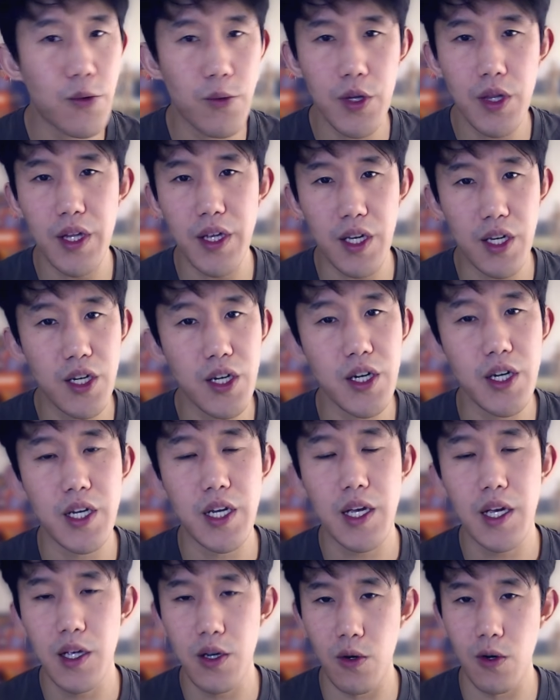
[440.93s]
really
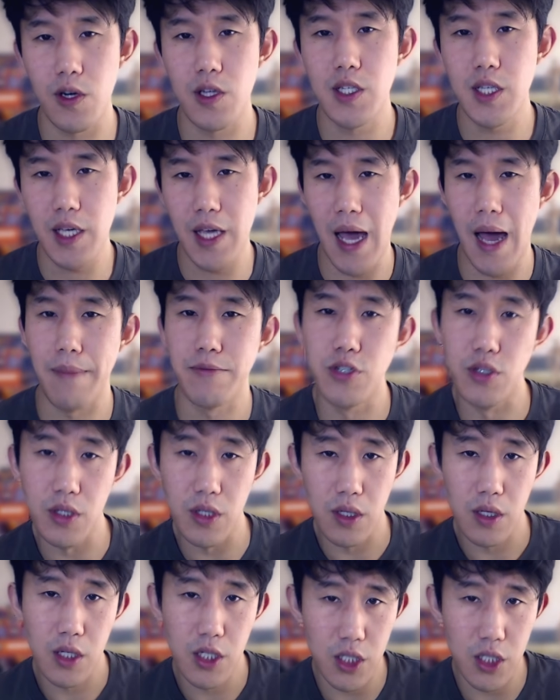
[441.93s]
good in order to capture